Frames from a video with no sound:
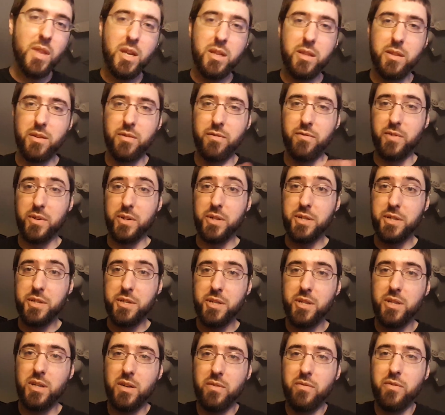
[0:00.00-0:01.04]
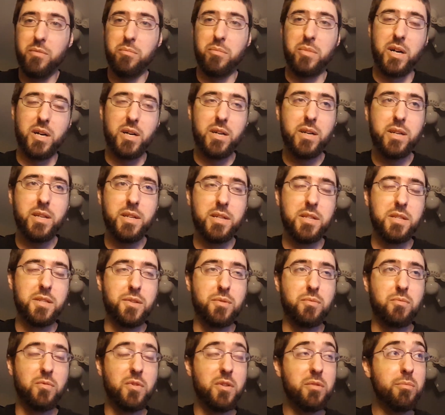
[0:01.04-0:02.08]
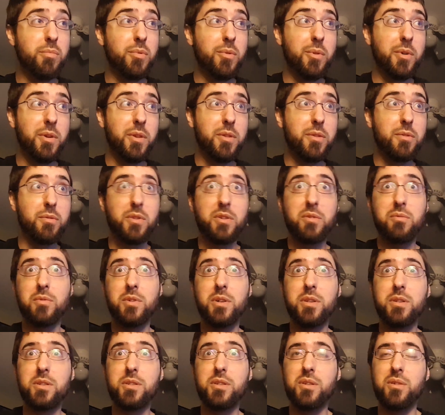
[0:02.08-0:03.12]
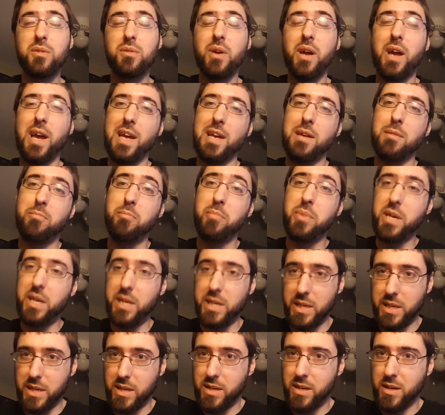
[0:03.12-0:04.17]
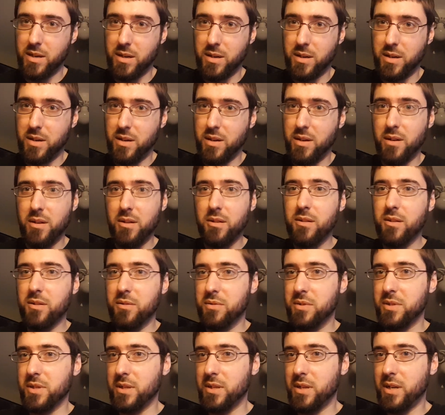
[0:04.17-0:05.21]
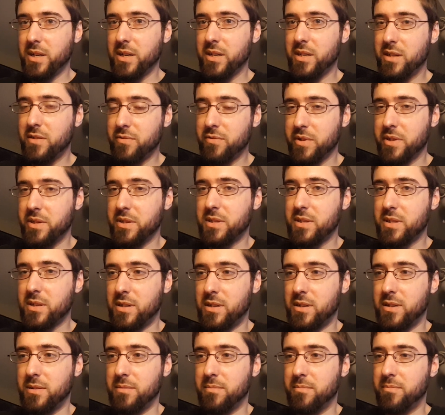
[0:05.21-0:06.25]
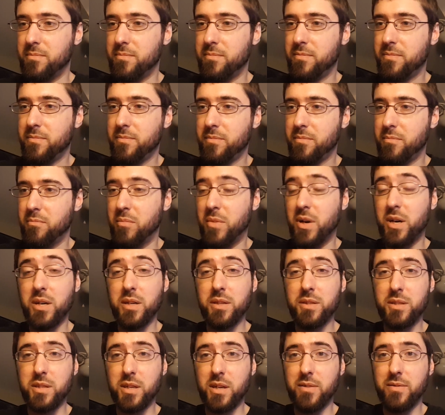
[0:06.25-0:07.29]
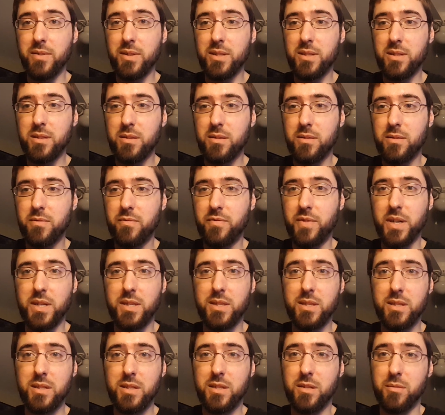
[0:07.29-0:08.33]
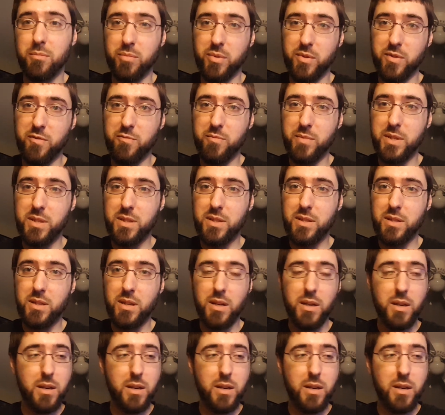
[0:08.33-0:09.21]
the version of the mod is 1.312 AP. There's a lot of different mods of it, fixes, improvements,